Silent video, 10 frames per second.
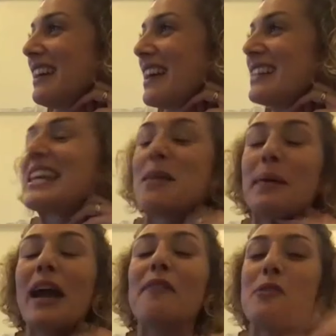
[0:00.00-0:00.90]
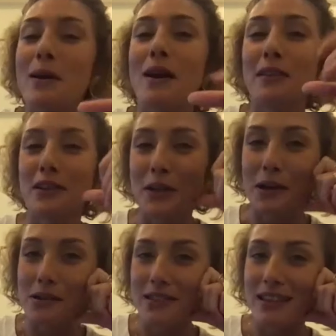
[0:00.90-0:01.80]
it's keeping everyone on their
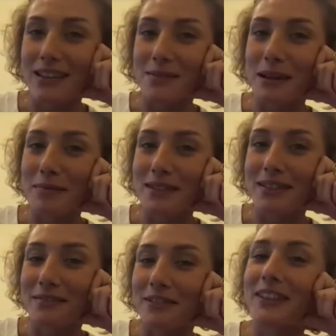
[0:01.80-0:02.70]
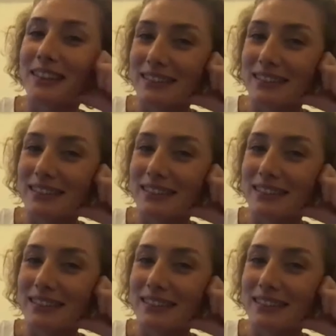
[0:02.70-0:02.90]
toes. That's what I was looking for.